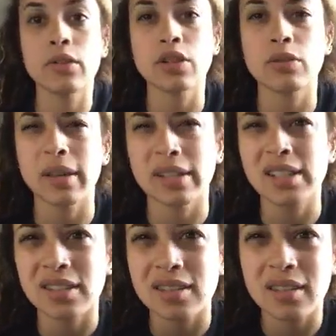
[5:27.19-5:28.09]
then you may
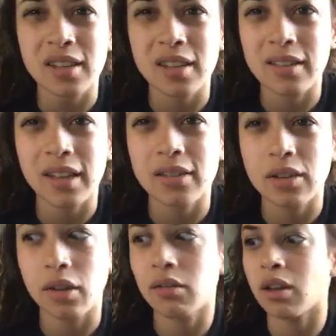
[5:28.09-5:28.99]
tend to think that
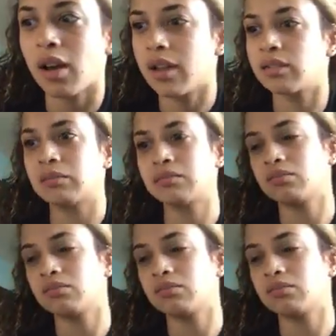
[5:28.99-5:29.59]
they're not